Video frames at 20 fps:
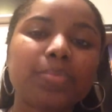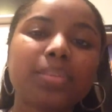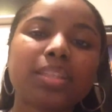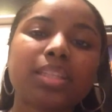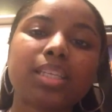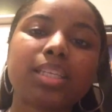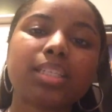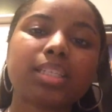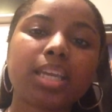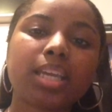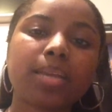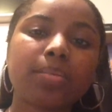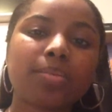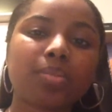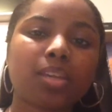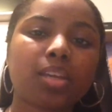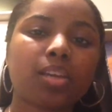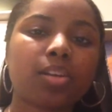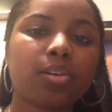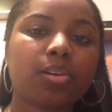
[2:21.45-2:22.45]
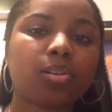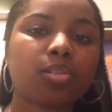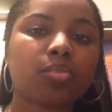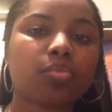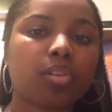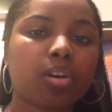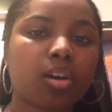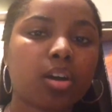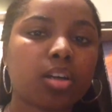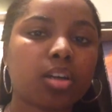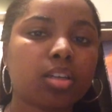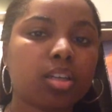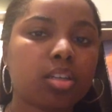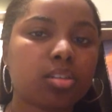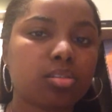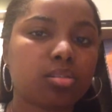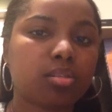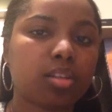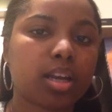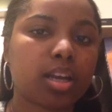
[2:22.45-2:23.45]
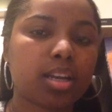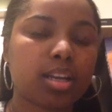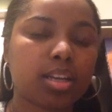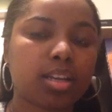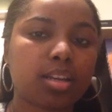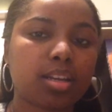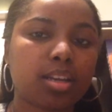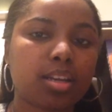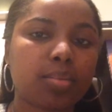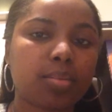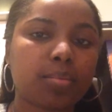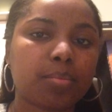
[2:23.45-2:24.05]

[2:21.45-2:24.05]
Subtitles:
The same thing goes for our digital identity.